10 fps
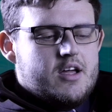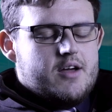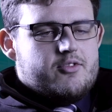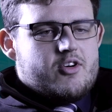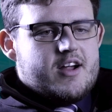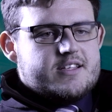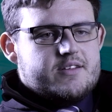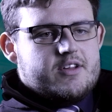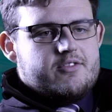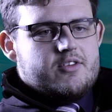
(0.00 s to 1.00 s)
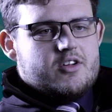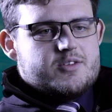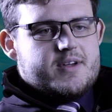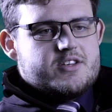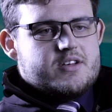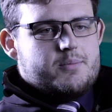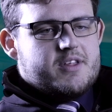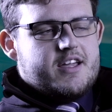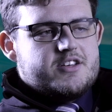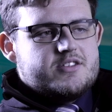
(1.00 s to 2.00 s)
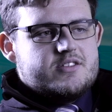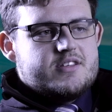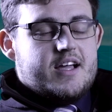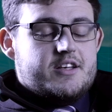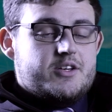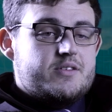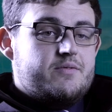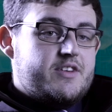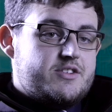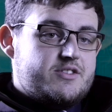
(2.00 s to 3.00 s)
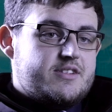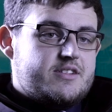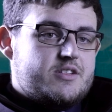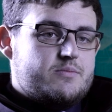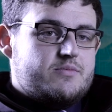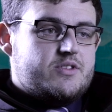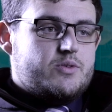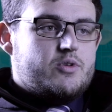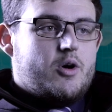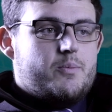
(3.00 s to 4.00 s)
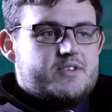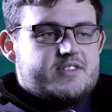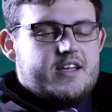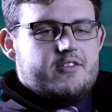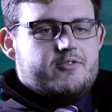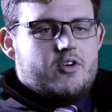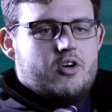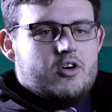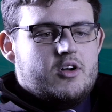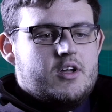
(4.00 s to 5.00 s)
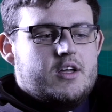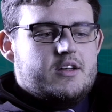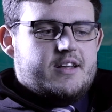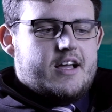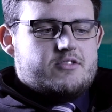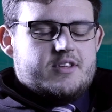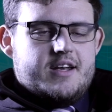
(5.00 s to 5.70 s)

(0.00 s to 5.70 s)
a variety of different automation applications and using vision systems to compensate for natural